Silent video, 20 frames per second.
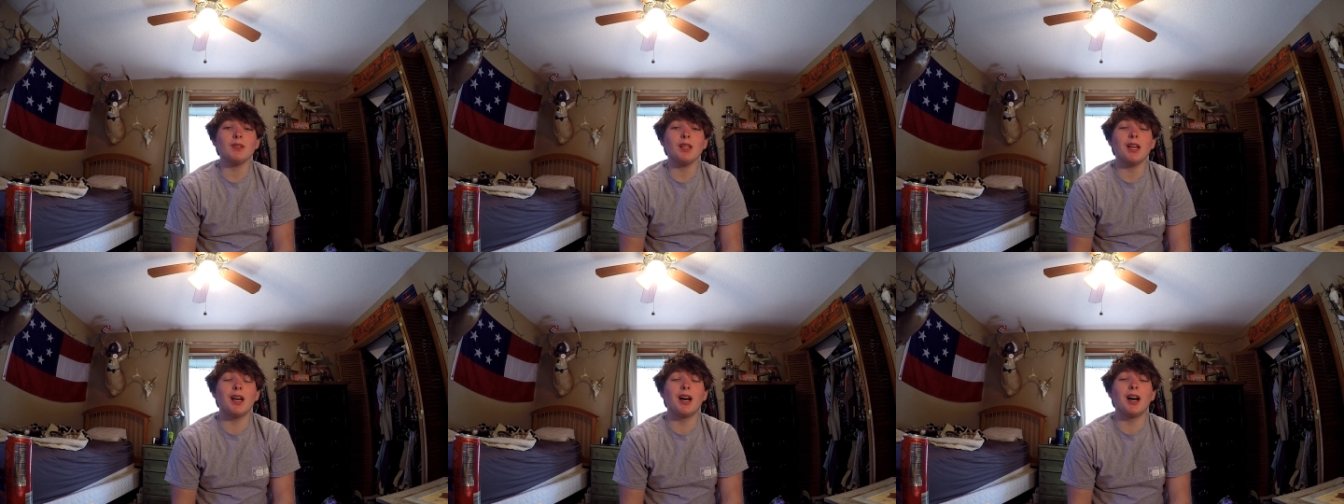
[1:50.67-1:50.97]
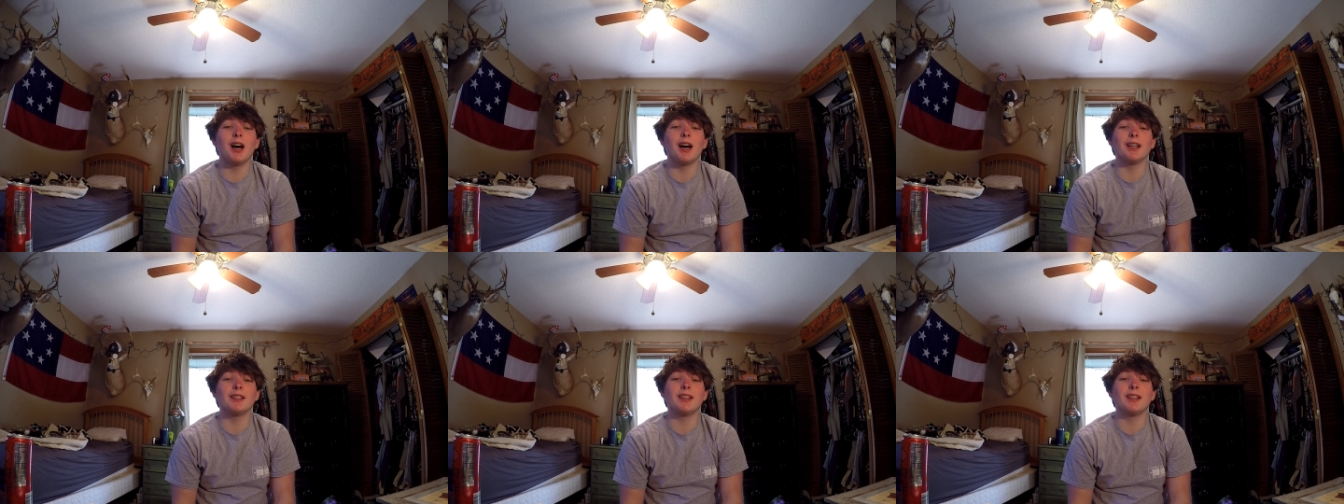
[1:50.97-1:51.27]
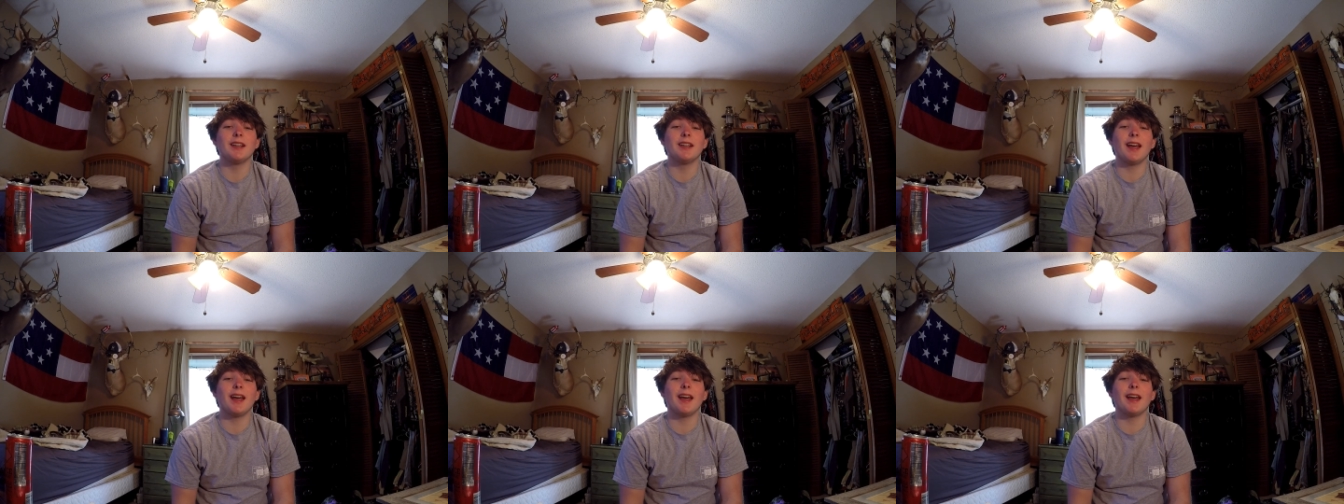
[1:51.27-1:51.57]
uh,
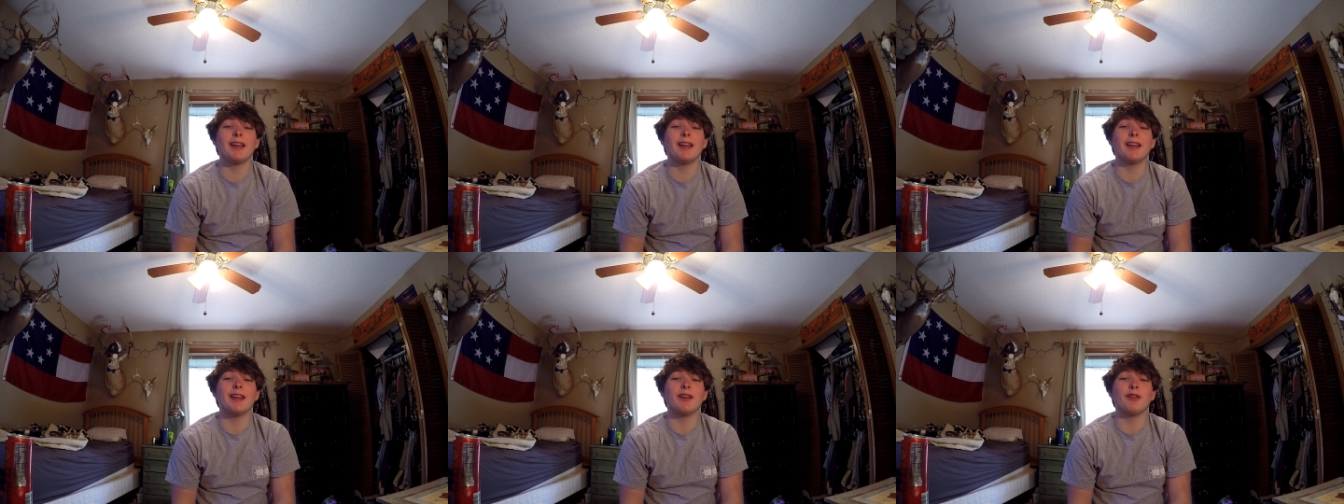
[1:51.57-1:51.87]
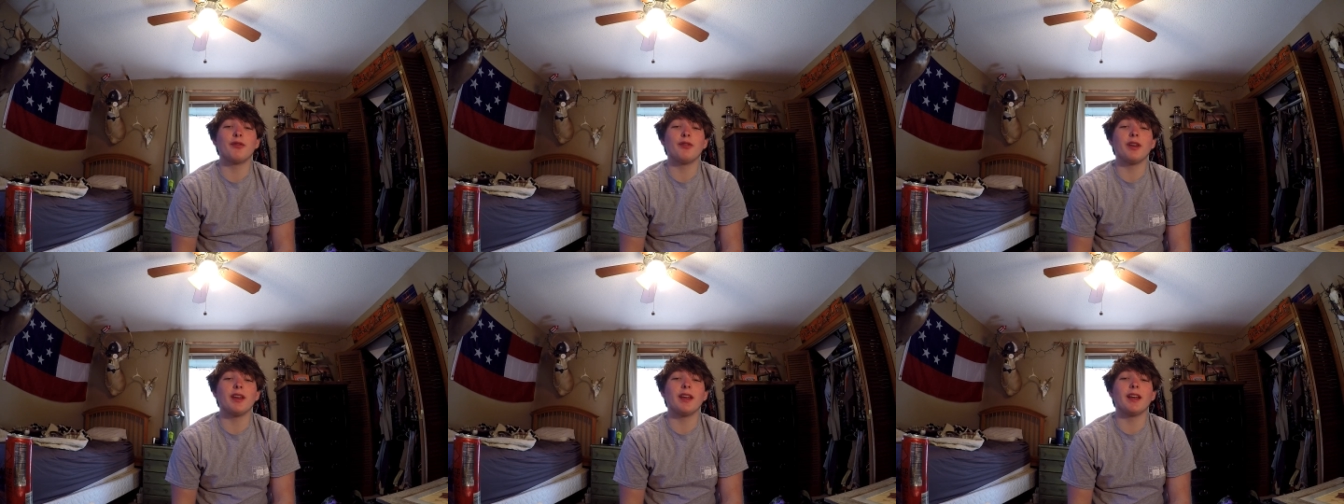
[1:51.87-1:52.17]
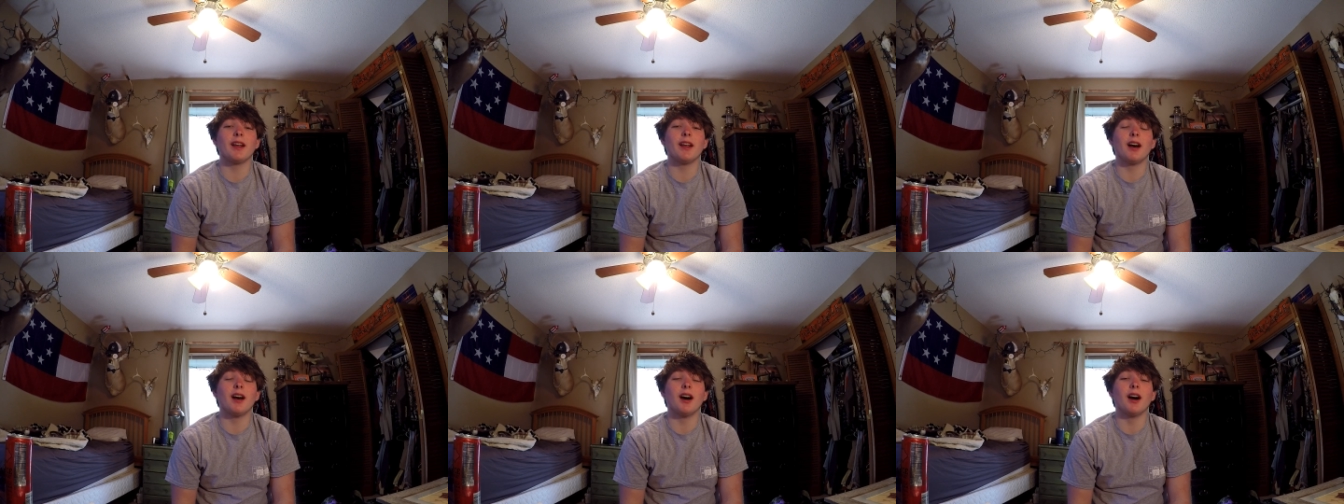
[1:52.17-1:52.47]
today if
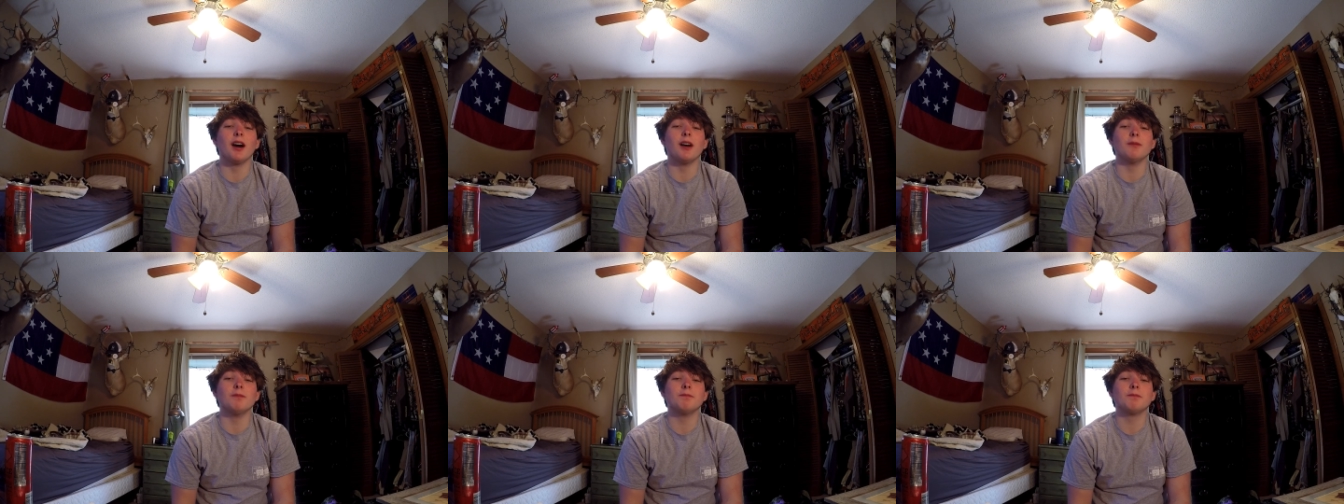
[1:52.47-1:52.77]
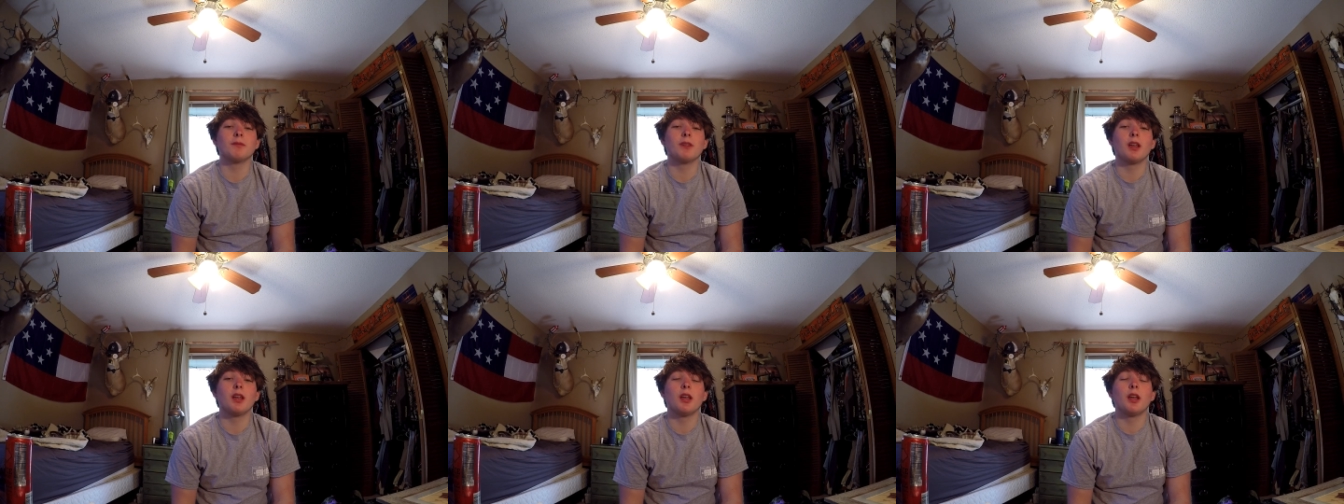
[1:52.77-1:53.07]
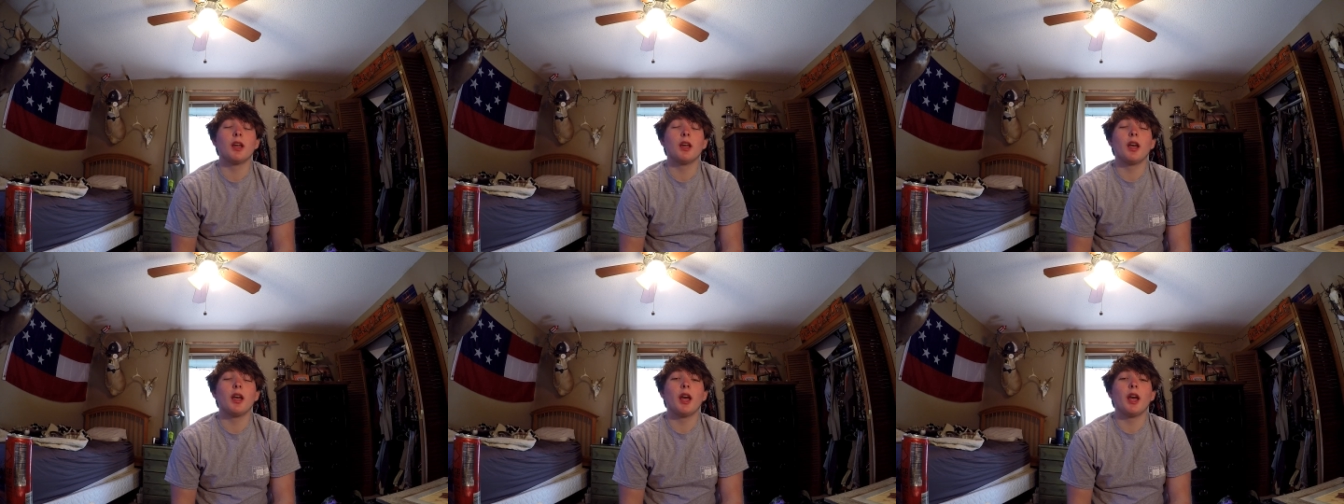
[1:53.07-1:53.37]
it
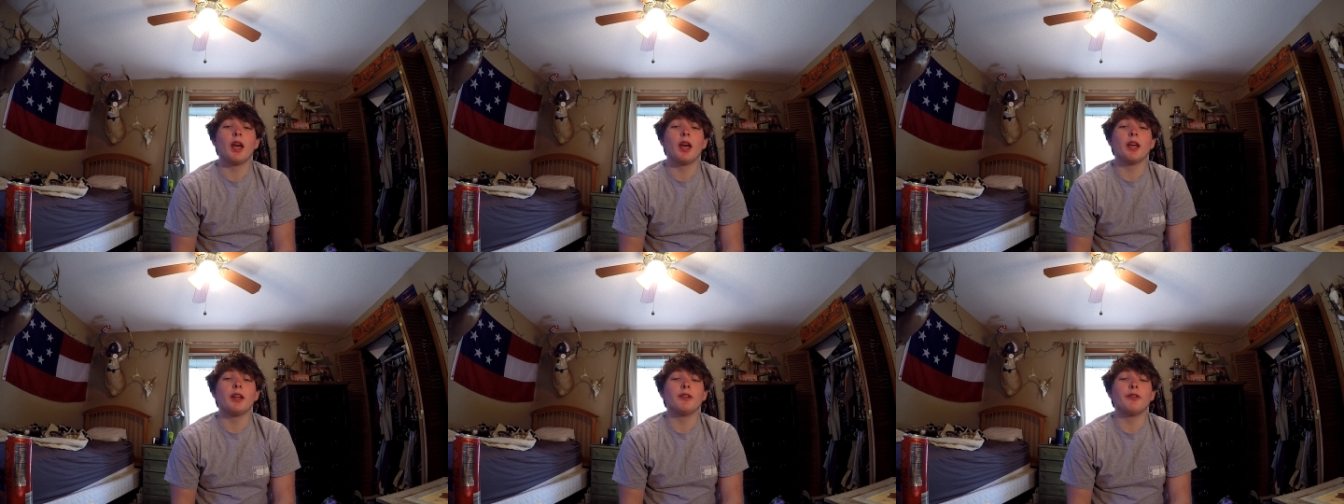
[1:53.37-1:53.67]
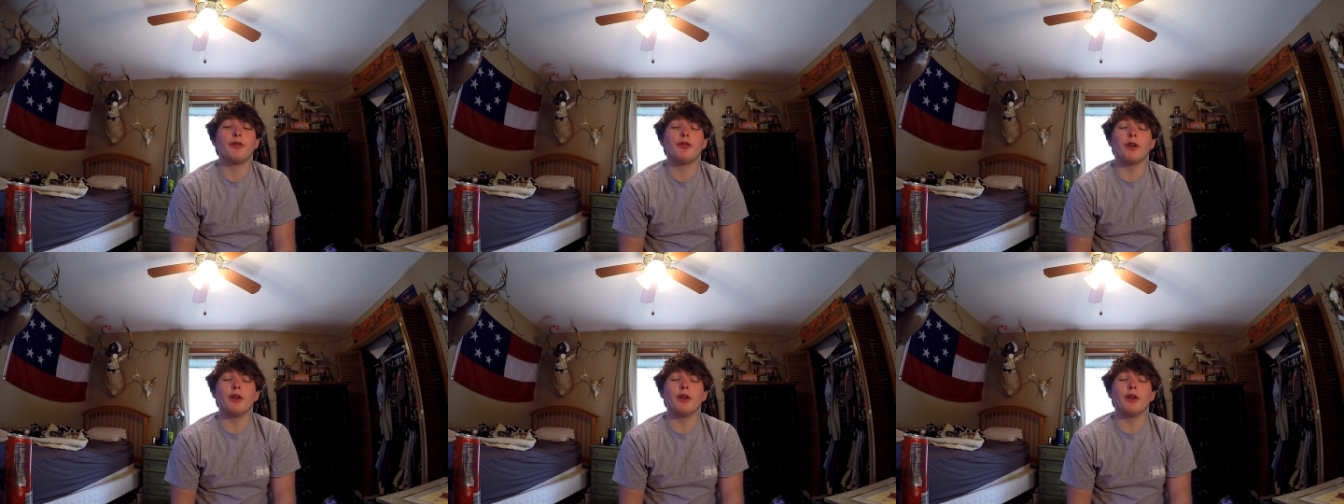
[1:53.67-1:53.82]
um,